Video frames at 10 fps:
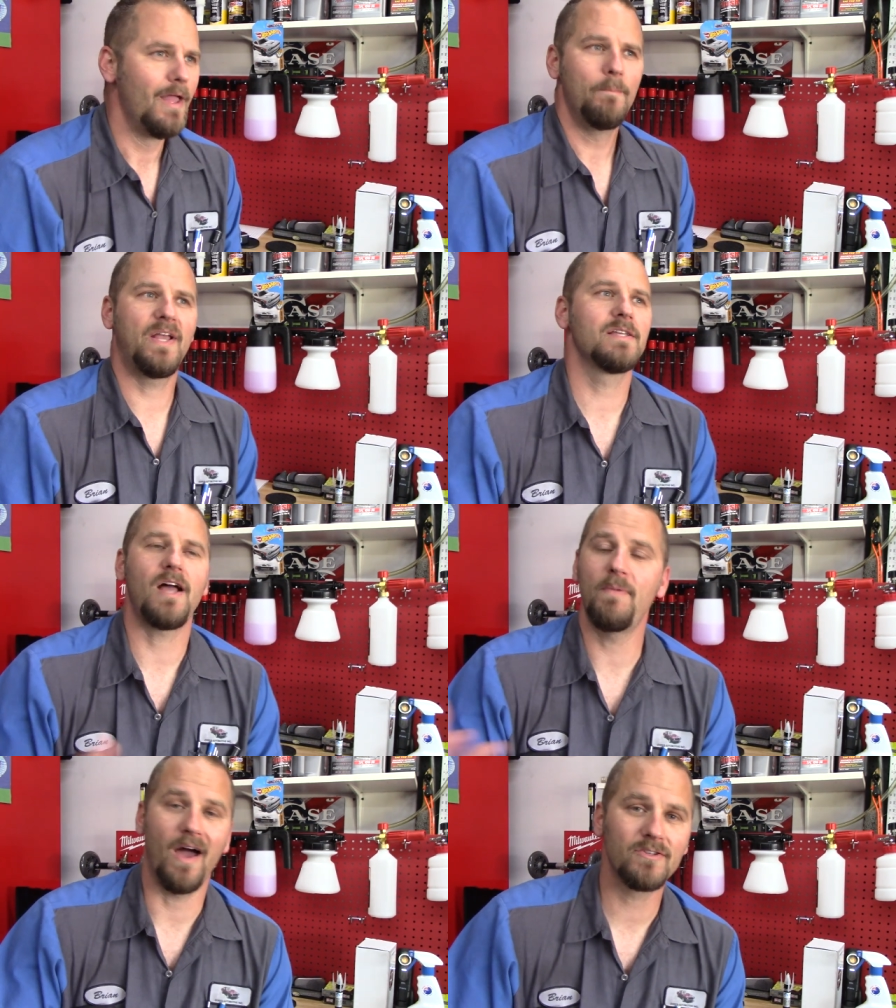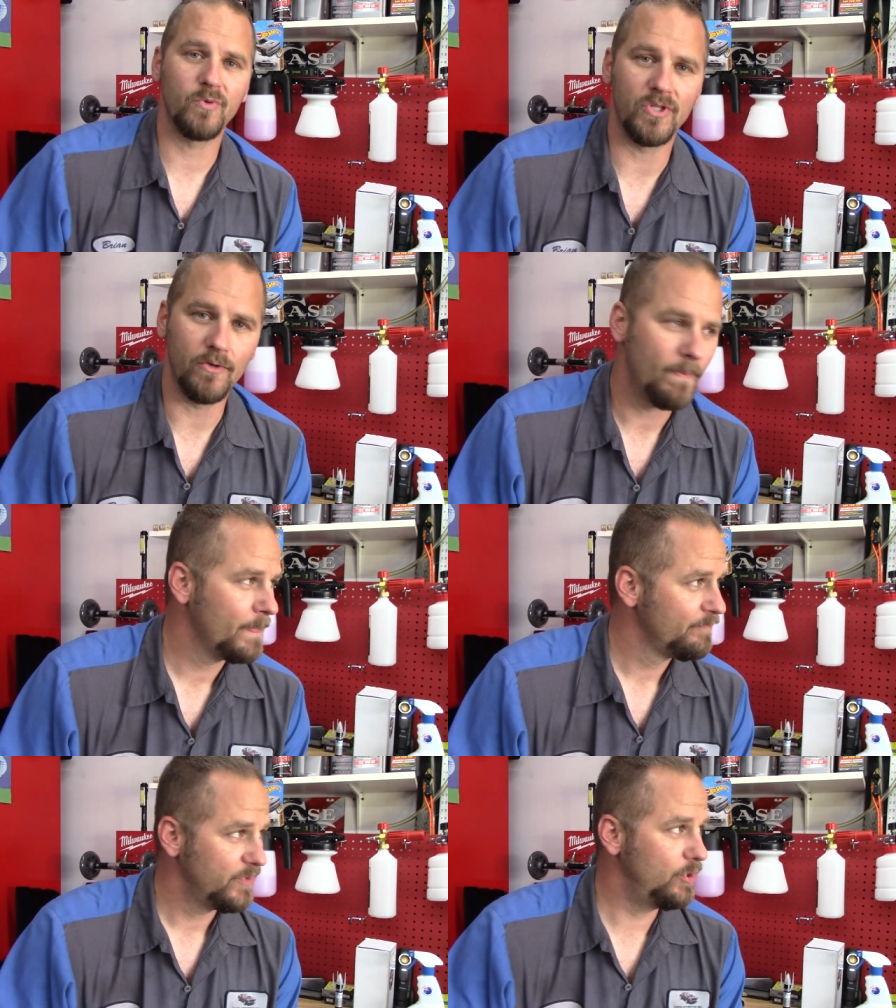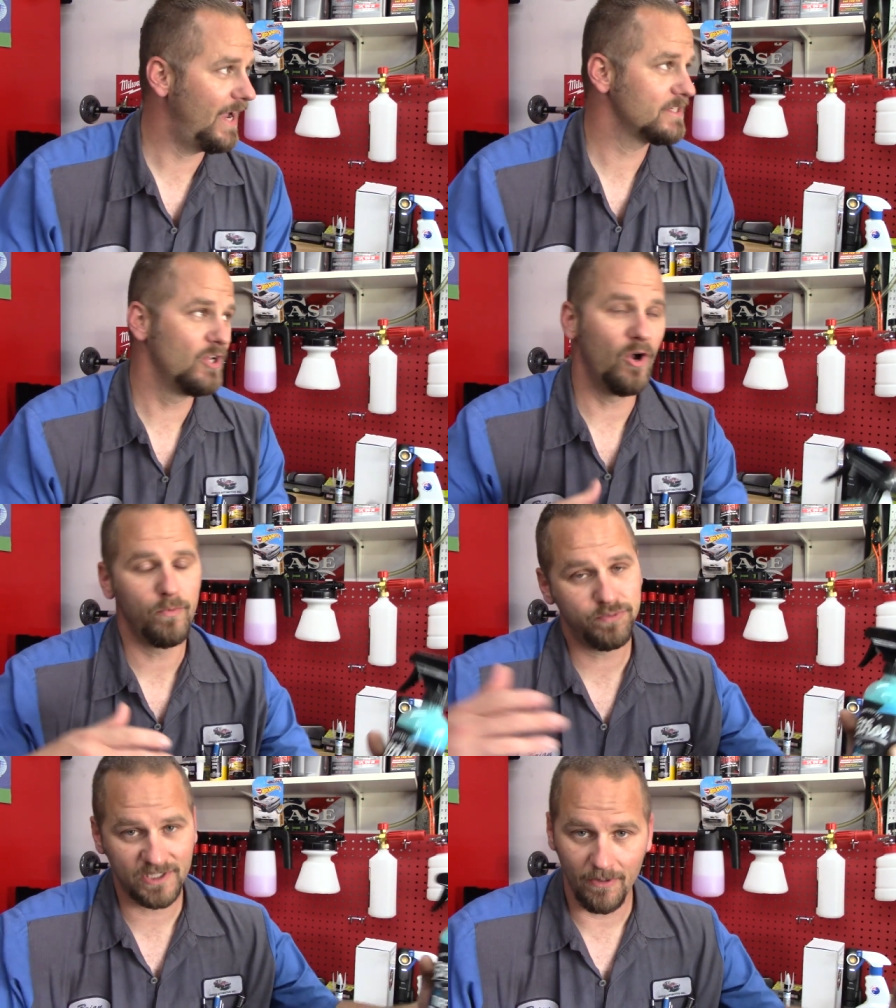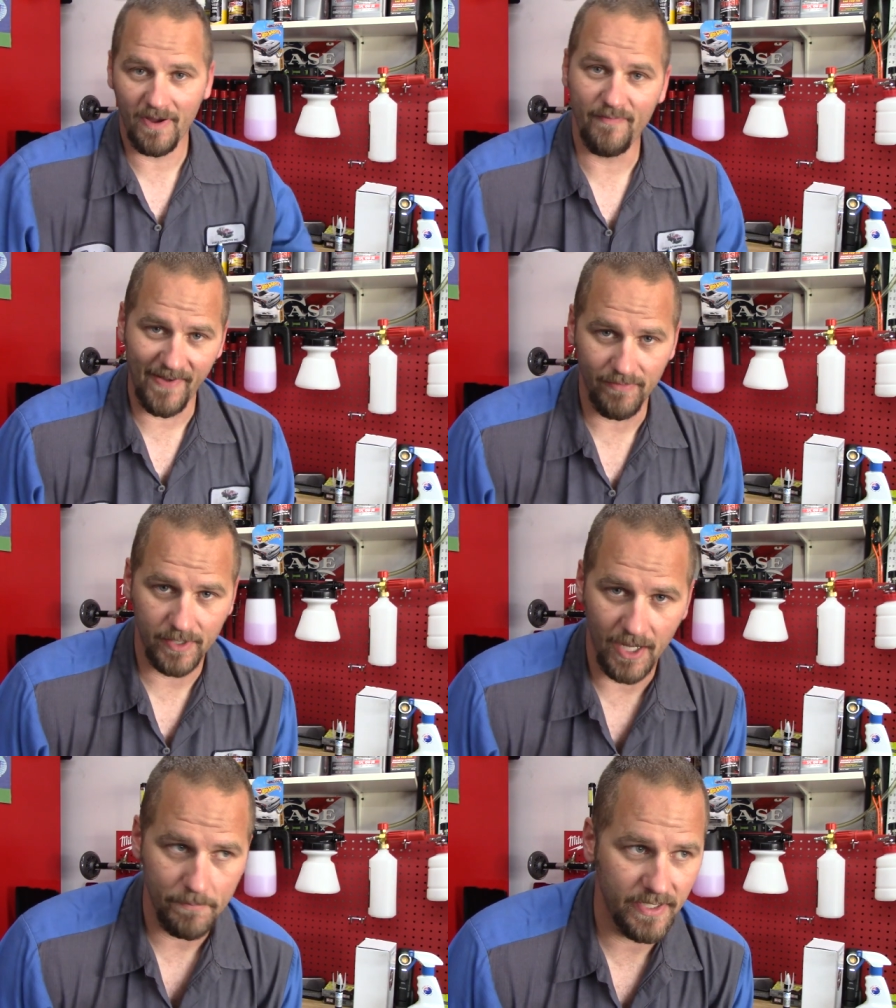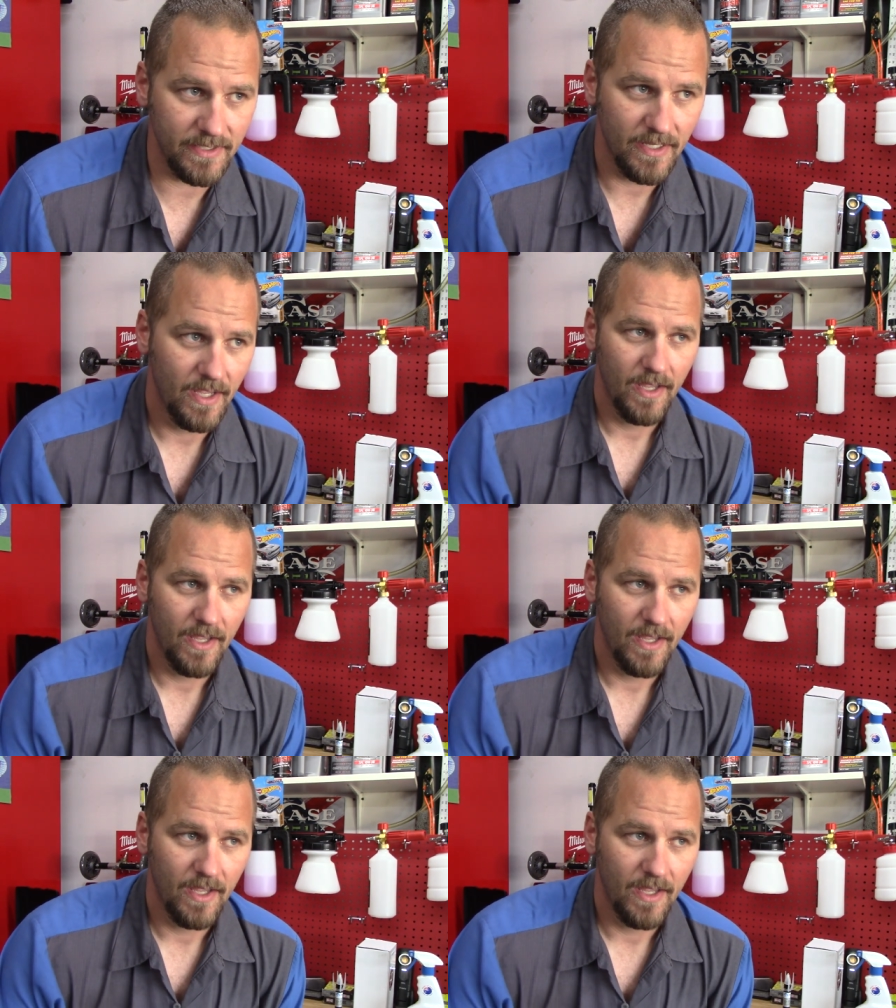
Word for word: Because I'll be honest with you, you guys know some of my favorite companies.